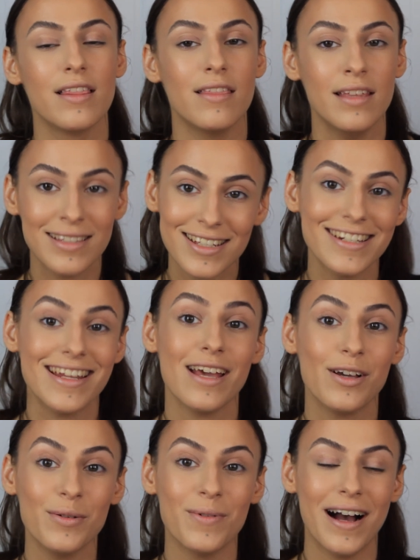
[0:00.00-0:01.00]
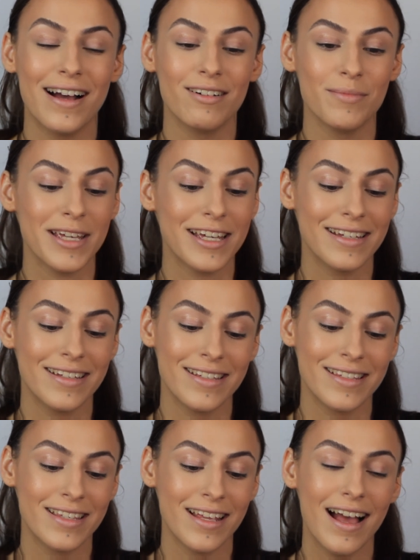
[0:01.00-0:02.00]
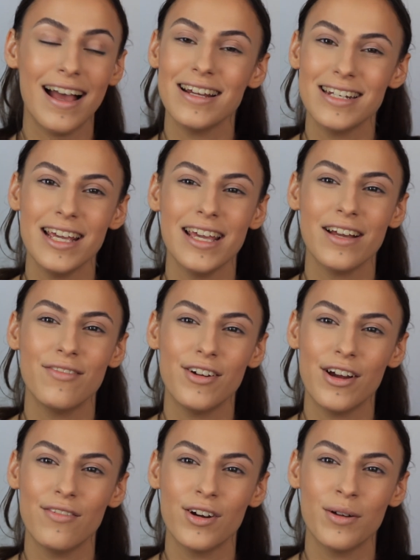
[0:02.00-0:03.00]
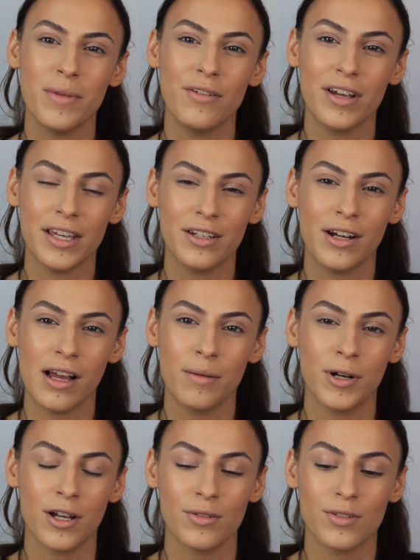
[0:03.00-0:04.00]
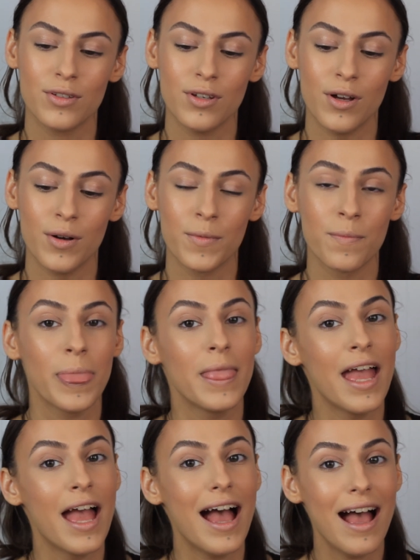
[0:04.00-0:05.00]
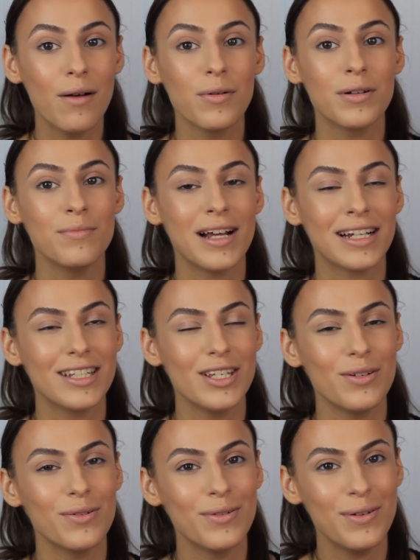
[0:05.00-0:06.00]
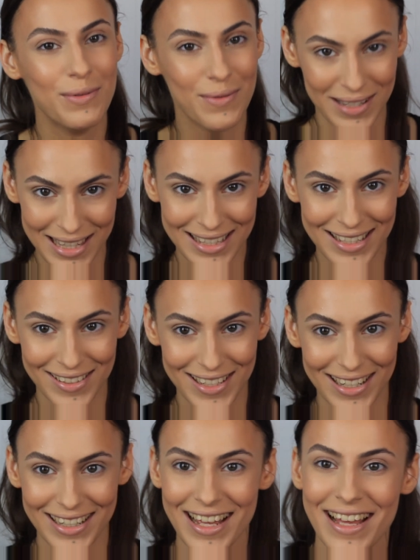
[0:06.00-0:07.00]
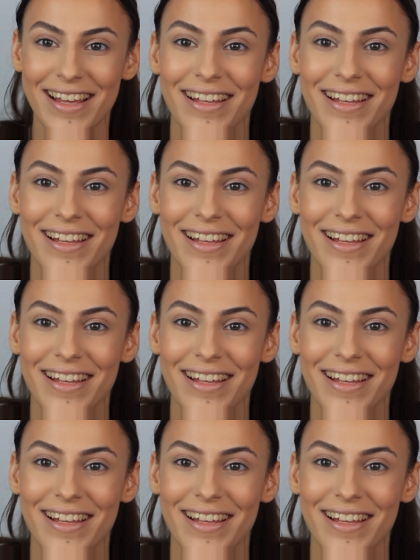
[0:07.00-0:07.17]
This could take a while because I take forever on my regular eyebrows, so I will come back to you when that's all done.